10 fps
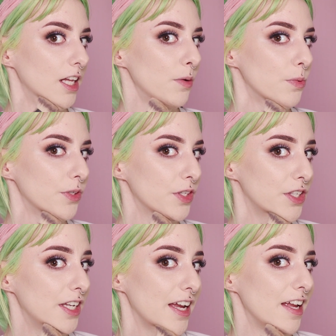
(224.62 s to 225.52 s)
it will
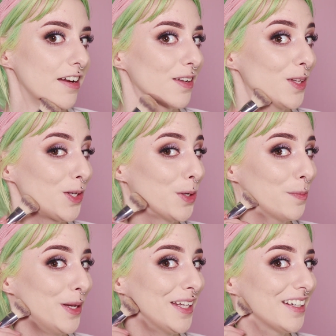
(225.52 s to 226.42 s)
stay a
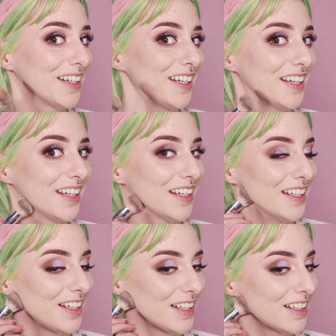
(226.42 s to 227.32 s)
little bit
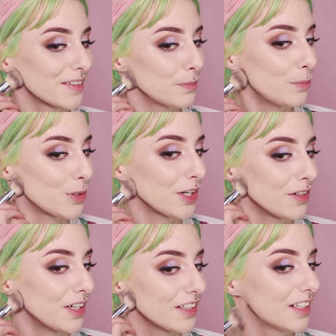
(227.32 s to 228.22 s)

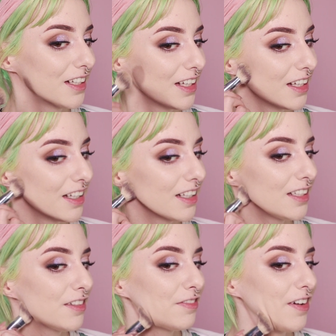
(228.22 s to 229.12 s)
more
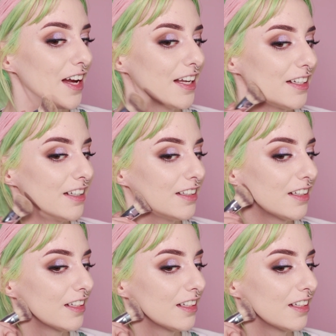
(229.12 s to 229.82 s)
defined